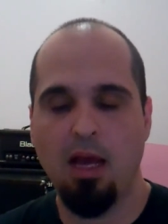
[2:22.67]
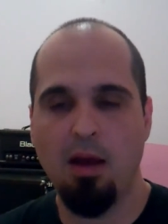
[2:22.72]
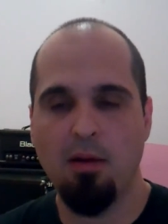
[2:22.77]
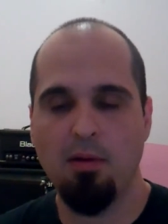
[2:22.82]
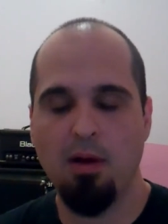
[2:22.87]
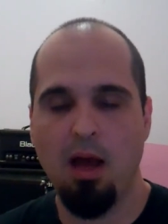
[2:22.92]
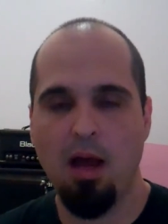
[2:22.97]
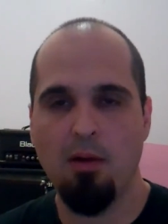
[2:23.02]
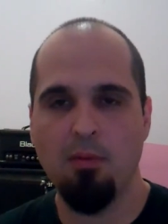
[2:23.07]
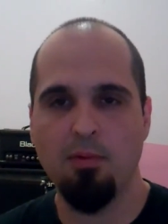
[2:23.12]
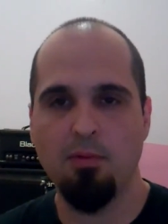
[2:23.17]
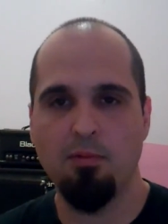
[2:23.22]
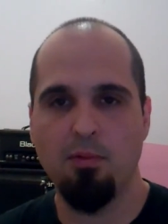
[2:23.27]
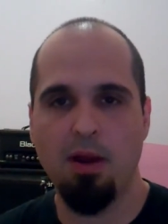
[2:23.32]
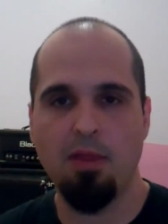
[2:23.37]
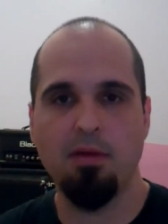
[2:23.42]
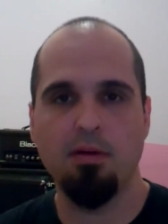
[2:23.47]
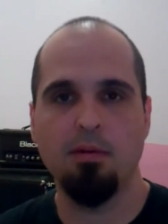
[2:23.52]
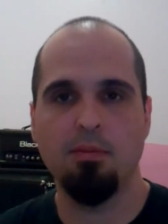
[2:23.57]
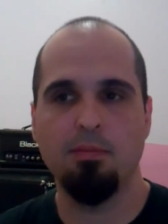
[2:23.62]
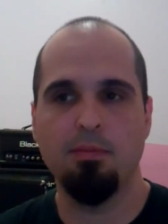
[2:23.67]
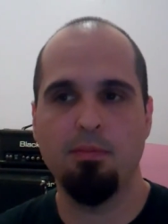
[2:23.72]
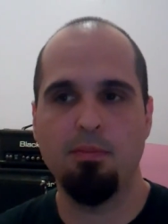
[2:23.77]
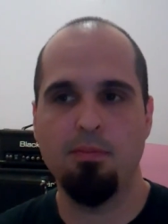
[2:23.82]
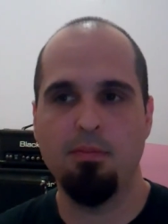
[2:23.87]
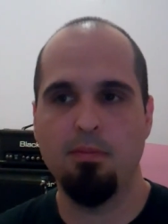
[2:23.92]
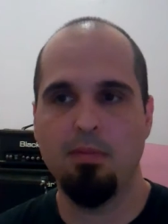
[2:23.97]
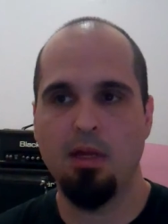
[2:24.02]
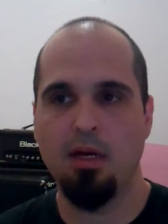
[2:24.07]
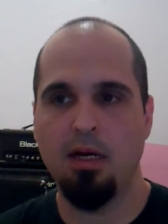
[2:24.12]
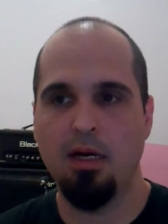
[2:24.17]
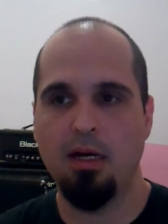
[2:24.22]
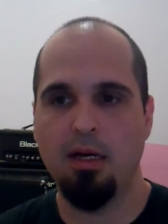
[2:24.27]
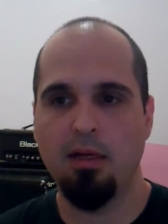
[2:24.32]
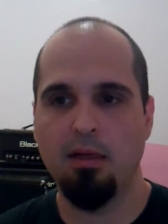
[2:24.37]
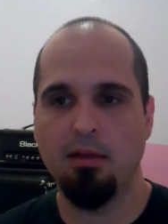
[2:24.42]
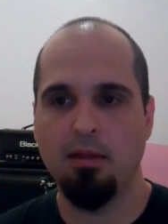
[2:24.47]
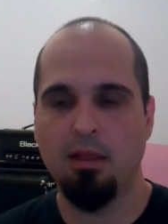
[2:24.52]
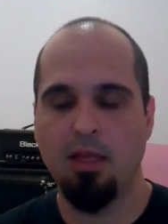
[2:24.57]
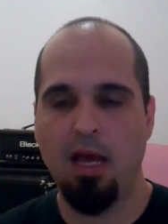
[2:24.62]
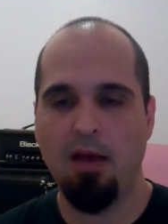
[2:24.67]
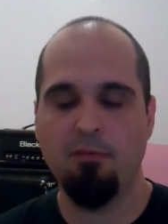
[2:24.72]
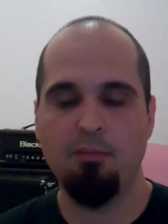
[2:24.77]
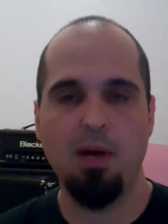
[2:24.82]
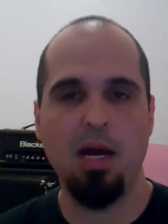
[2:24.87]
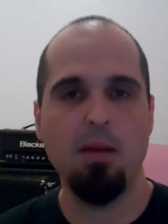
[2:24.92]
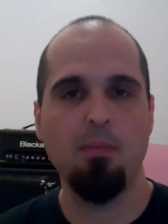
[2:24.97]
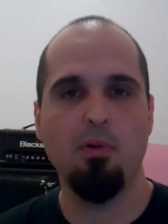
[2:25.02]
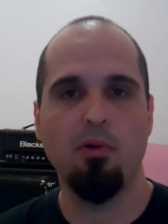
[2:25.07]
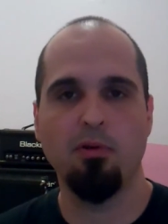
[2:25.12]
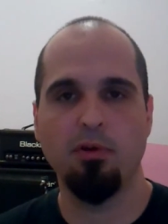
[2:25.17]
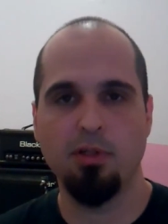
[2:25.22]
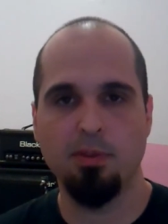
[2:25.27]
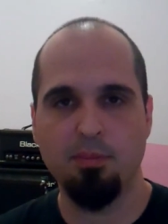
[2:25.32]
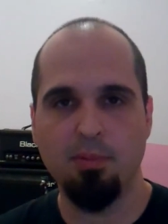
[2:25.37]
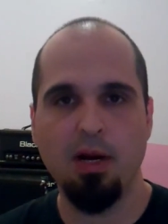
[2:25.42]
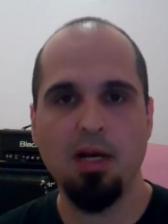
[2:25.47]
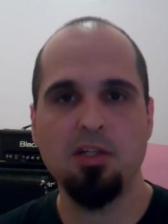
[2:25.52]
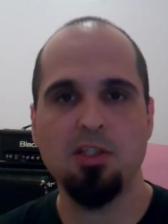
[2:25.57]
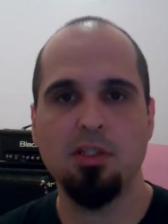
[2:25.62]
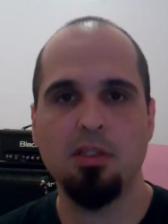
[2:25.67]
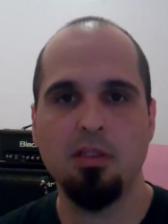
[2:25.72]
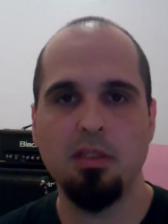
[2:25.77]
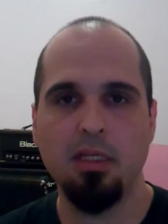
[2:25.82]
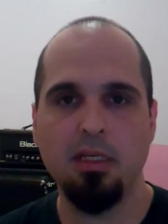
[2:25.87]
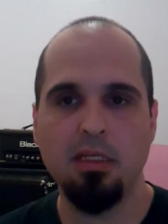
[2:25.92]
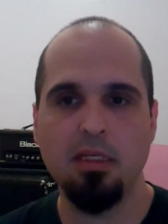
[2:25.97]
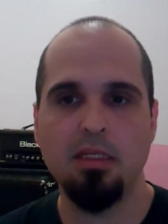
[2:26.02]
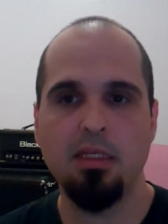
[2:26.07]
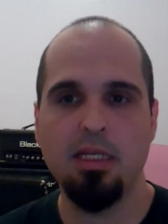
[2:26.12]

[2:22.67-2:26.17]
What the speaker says: I would rather have bipolar depression than